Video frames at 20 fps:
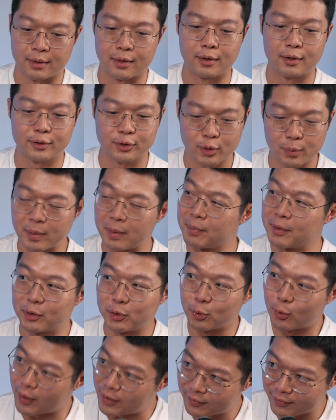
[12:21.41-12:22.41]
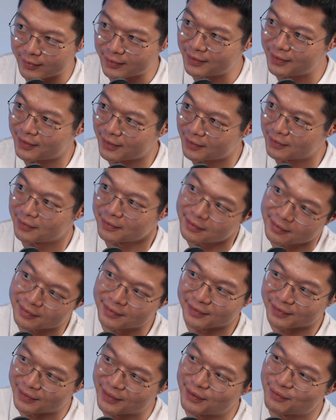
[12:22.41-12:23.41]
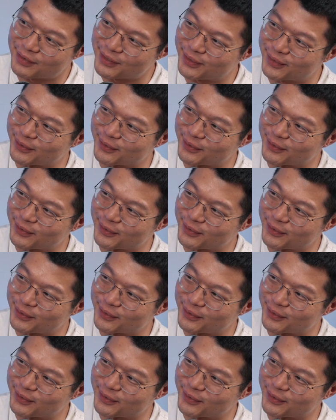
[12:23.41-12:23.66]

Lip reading: Oh, so people don't want already, then give it